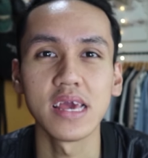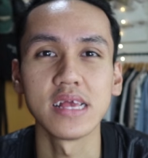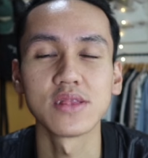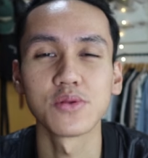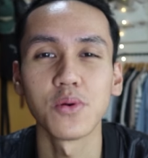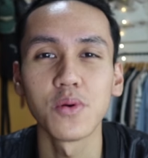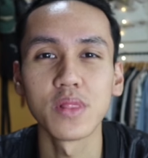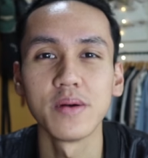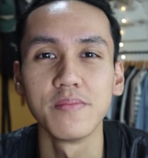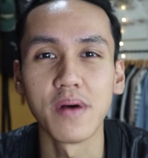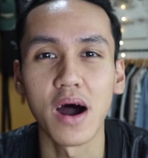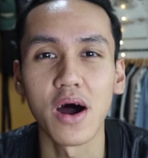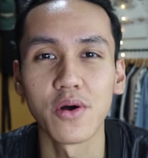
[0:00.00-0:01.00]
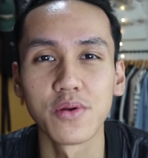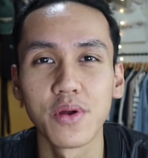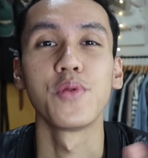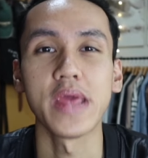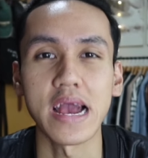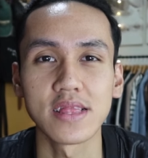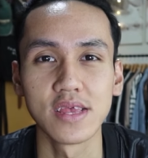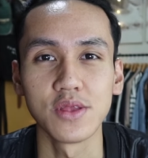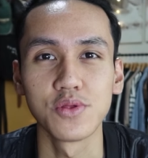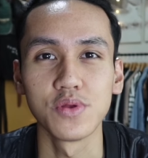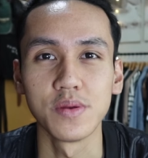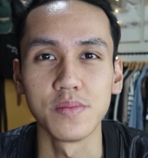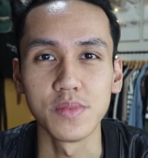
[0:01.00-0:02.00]
it's all about reacting
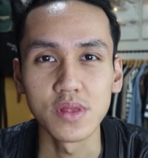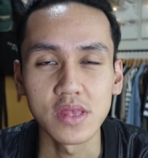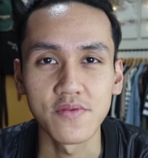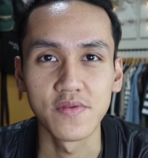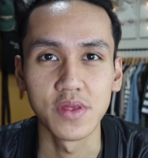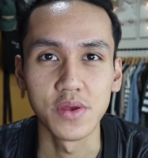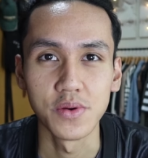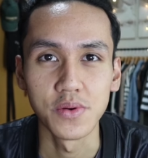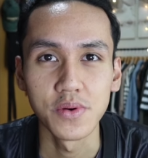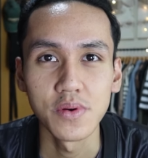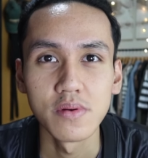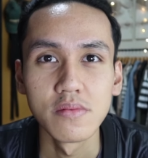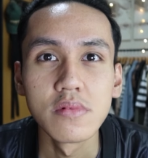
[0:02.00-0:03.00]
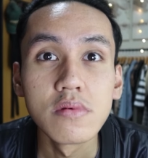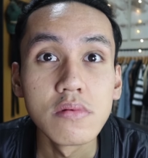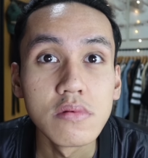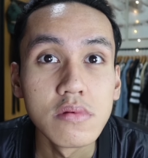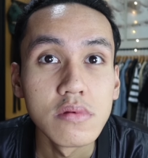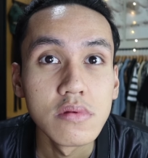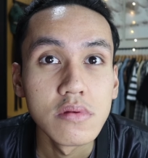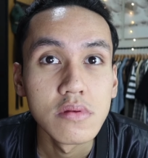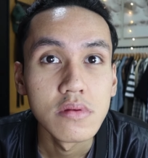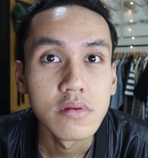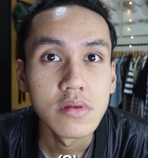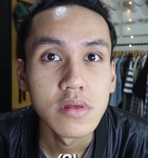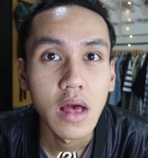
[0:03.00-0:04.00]
to the music video.
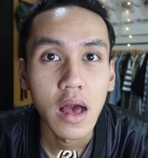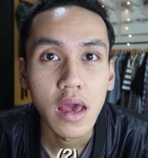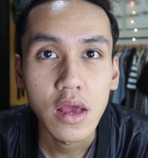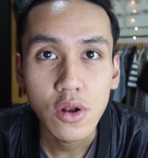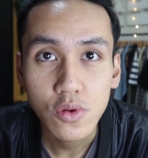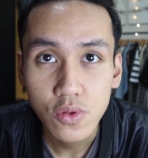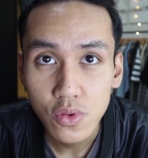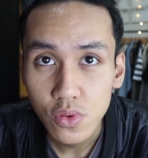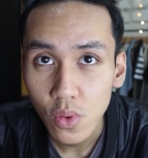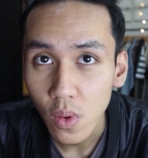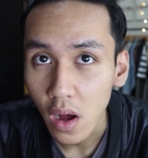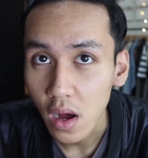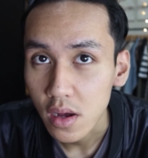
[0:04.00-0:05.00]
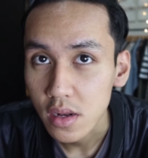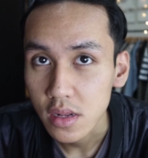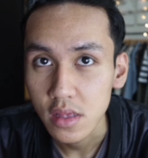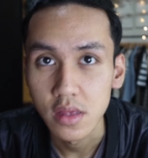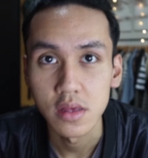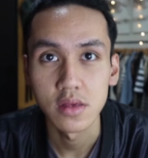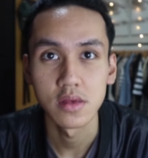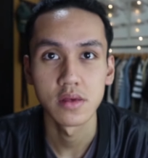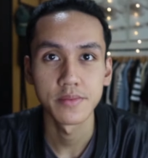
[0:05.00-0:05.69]
I look so ugly.